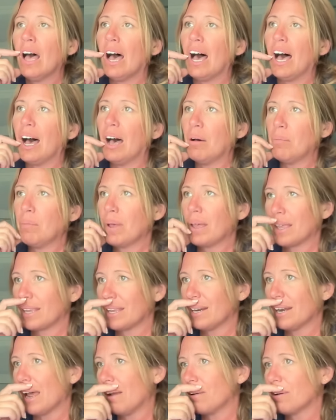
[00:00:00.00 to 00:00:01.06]
I
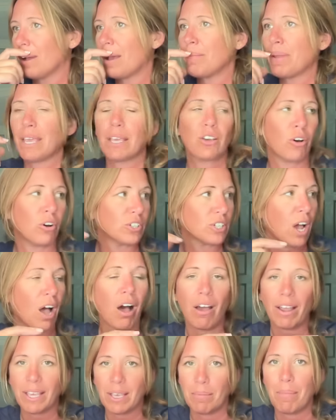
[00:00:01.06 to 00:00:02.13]
mean, God,
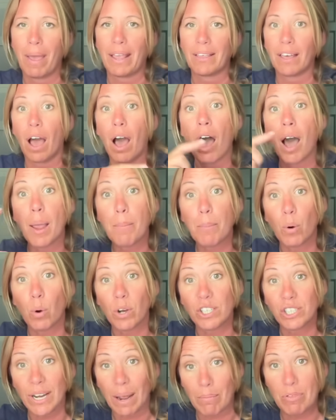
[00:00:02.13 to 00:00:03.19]
I can make that. I bought
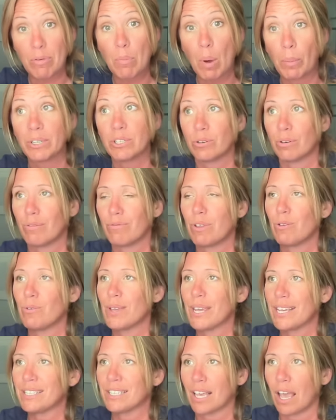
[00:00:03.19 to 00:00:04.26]
a jam thermometer a few
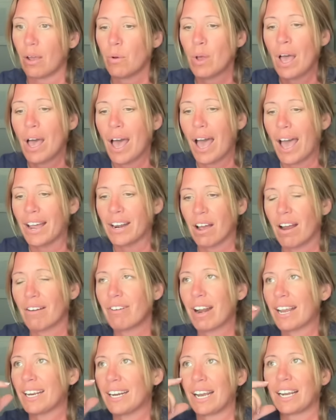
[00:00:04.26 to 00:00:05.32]
years ago and I
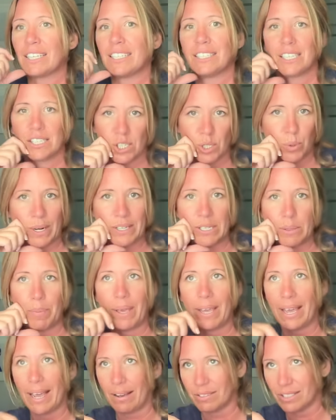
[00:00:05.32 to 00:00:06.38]
reckon I could have done
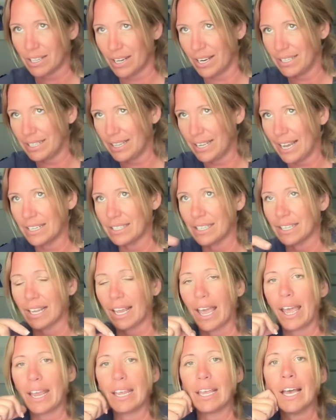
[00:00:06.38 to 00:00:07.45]
20p outside at the end of the
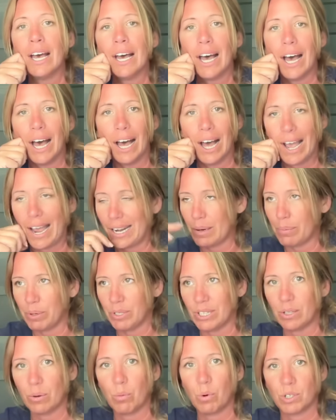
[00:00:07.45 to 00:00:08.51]
gate.
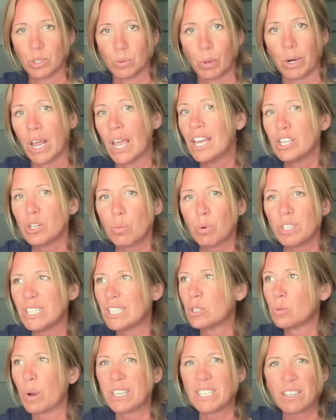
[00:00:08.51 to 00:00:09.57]
Anybody that wants one. She
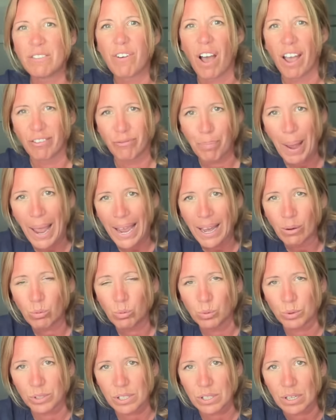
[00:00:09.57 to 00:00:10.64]
wanted
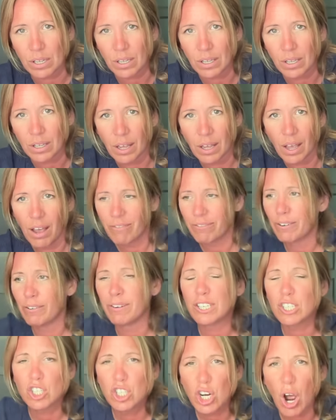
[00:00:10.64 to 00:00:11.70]
£25 for
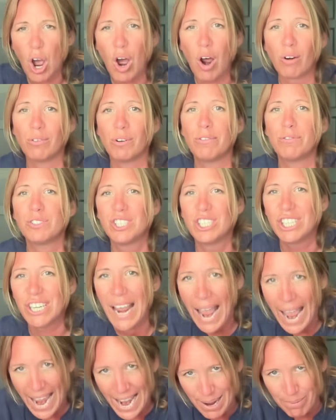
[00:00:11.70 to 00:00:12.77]
a jar of
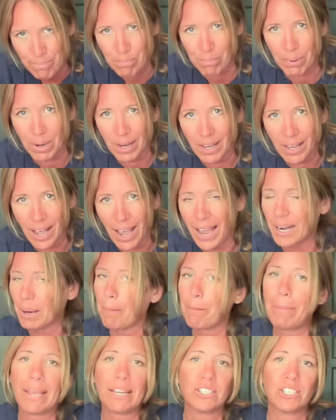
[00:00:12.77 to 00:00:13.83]
jam. And I
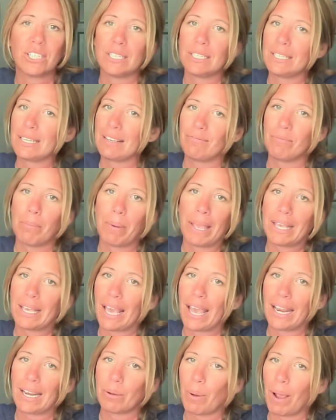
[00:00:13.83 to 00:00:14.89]
bet she didn't even make
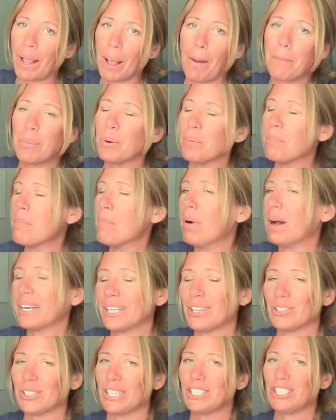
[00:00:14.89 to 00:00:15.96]
it anyway. I put
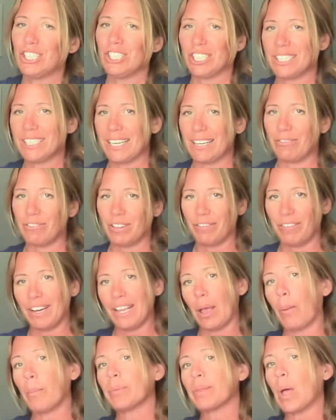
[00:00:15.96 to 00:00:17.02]
money on it. She just did it for the
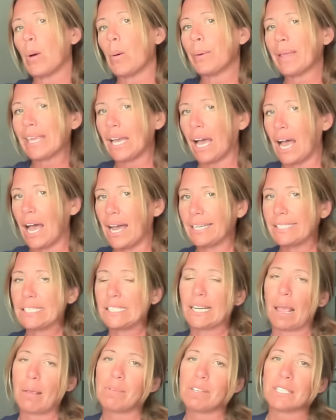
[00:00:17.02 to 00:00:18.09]
video. Oh my gosh,
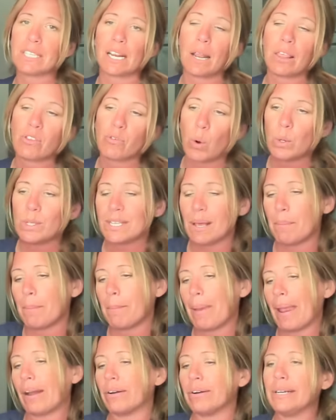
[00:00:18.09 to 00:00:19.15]
and I'm just going to throw some
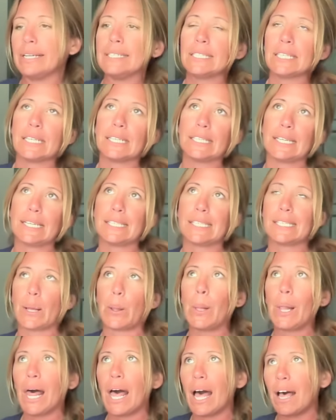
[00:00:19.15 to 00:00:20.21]
berries in and it's so
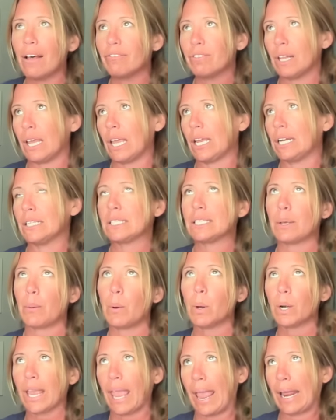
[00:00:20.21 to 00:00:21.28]
lovely and it's so
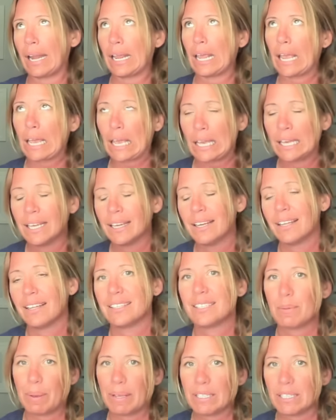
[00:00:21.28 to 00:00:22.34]
organic.
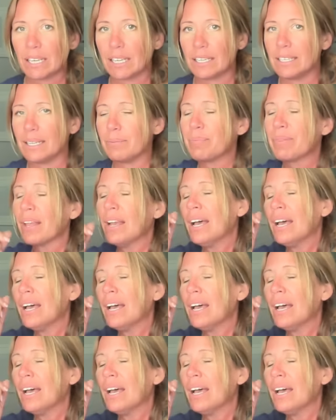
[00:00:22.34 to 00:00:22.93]
That's the best I can do.